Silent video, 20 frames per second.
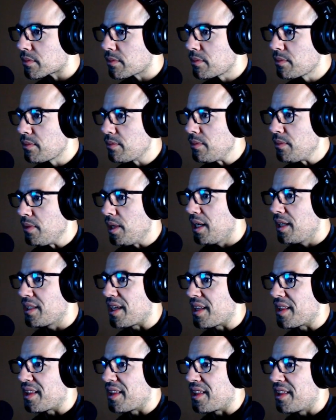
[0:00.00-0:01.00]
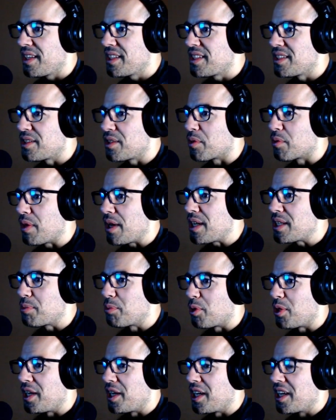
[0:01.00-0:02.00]
Nathan, this is the greatest
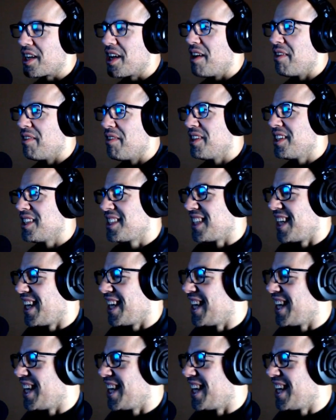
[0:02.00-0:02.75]
morning conversation.